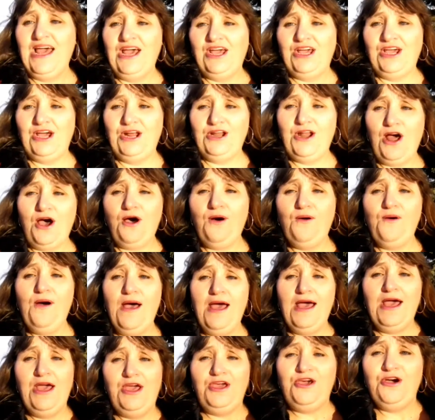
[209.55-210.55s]
you know,
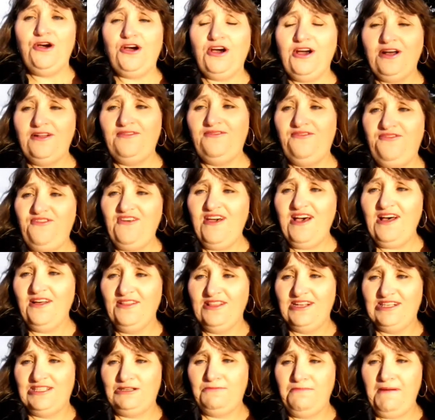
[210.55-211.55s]
you could feel
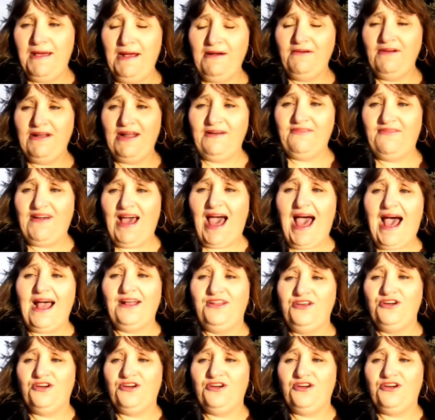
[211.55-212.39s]
the Spirit of God.